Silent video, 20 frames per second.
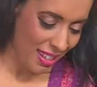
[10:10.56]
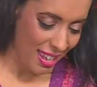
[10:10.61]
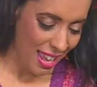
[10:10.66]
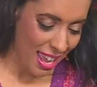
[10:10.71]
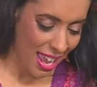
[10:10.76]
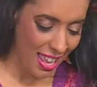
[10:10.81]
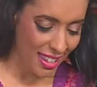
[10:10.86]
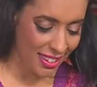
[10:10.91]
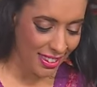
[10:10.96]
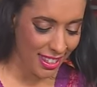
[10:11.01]

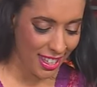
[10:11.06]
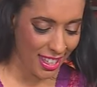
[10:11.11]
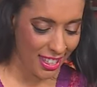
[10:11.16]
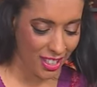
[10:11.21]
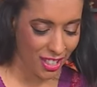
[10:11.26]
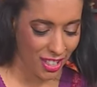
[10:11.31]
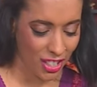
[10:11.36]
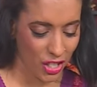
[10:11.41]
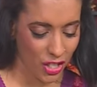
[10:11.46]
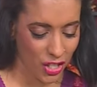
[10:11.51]
and
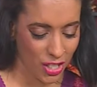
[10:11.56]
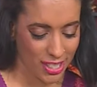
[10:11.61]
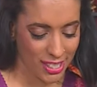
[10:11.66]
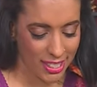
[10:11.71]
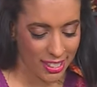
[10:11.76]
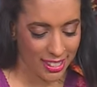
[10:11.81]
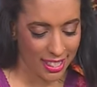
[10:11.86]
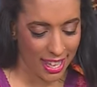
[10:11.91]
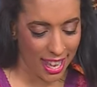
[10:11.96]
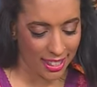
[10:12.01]
then
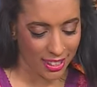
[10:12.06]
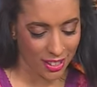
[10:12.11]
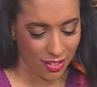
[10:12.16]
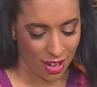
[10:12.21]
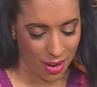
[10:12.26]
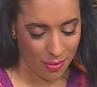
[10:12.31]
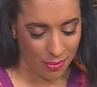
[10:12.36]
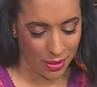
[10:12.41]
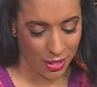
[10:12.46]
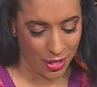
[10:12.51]
just gather
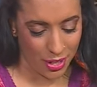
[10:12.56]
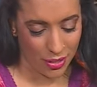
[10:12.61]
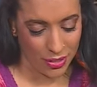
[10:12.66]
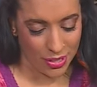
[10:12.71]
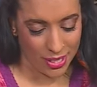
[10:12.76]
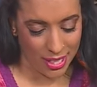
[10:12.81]
up those